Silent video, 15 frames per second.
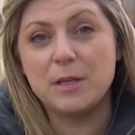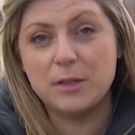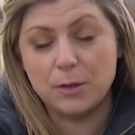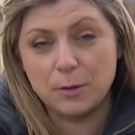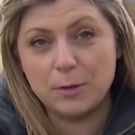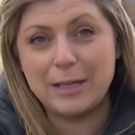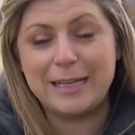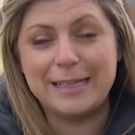
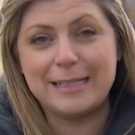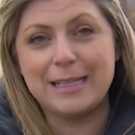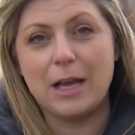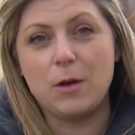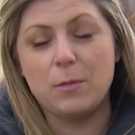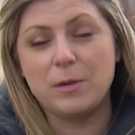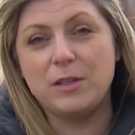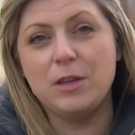Moderna is
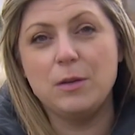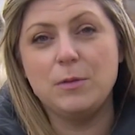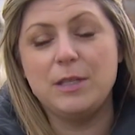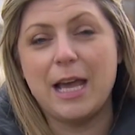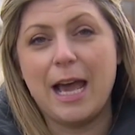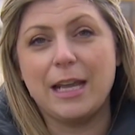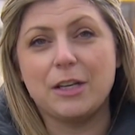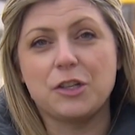out with new
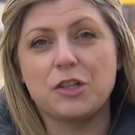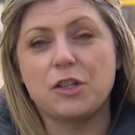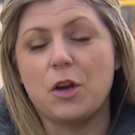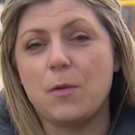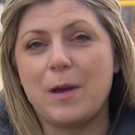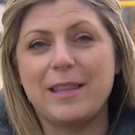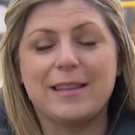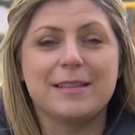data
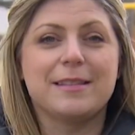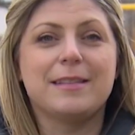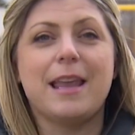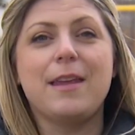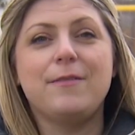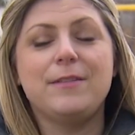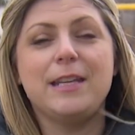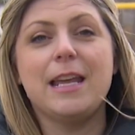showing the
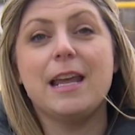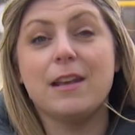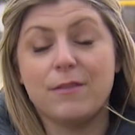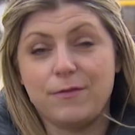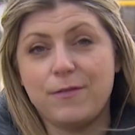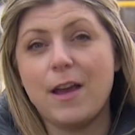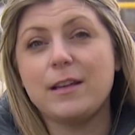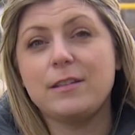safety and
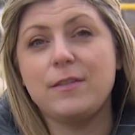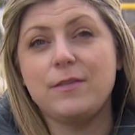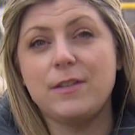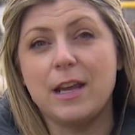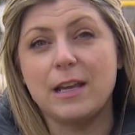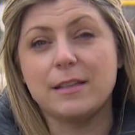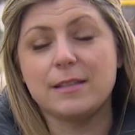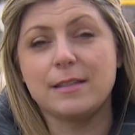
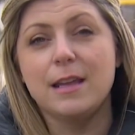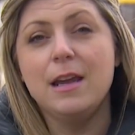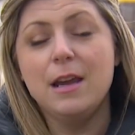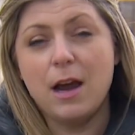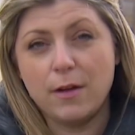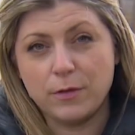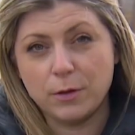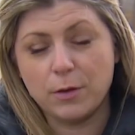effectiveness
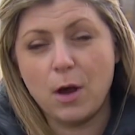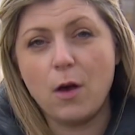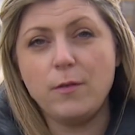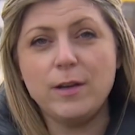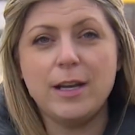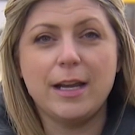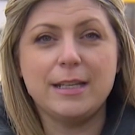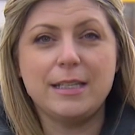of their
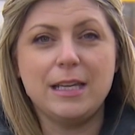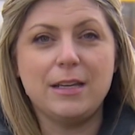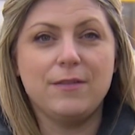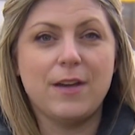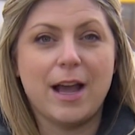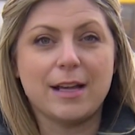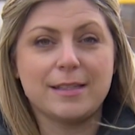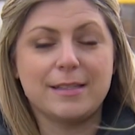COVID-19
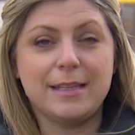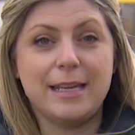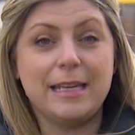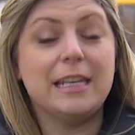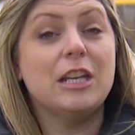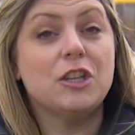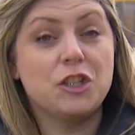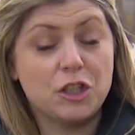
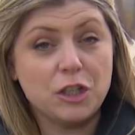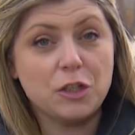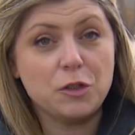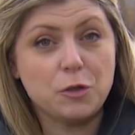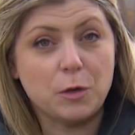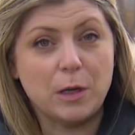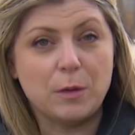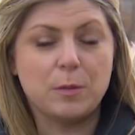vaccine in
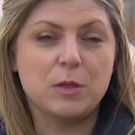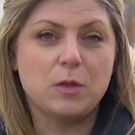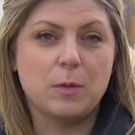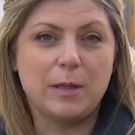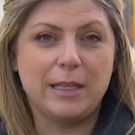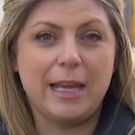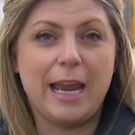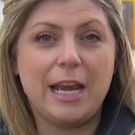children
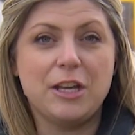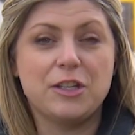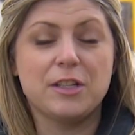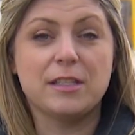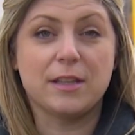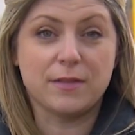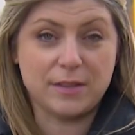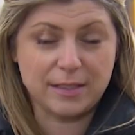between the
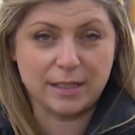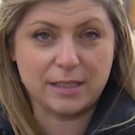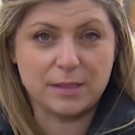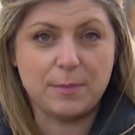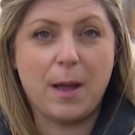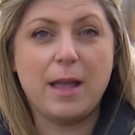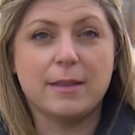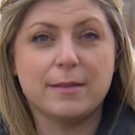ages of
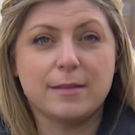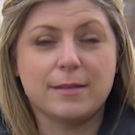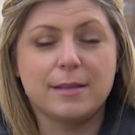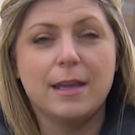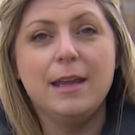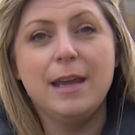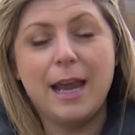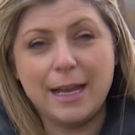6
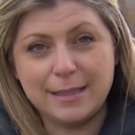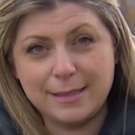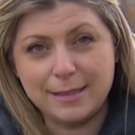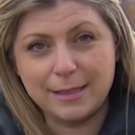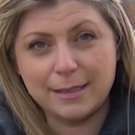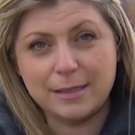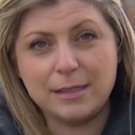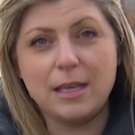months and
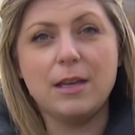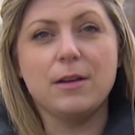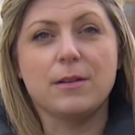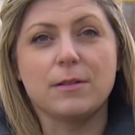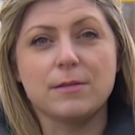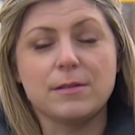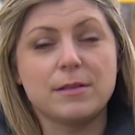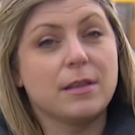6
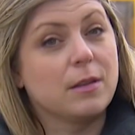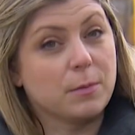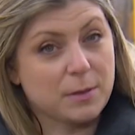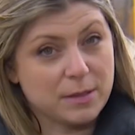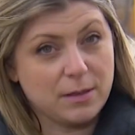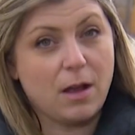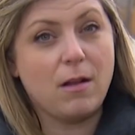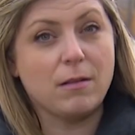years, and the
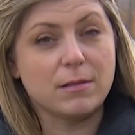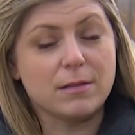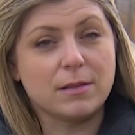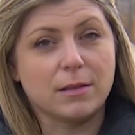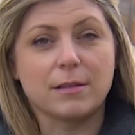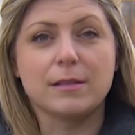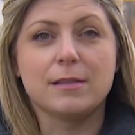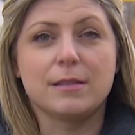
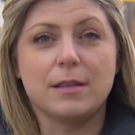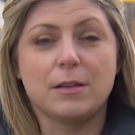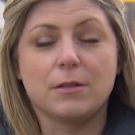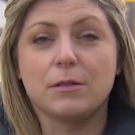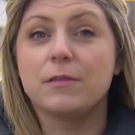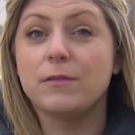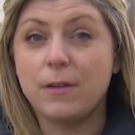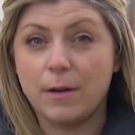results are
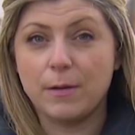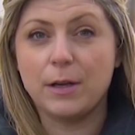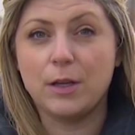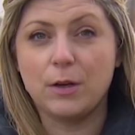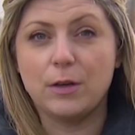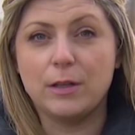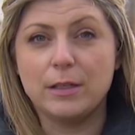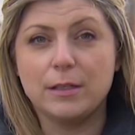considered very
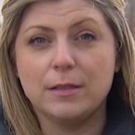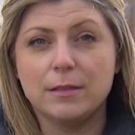good.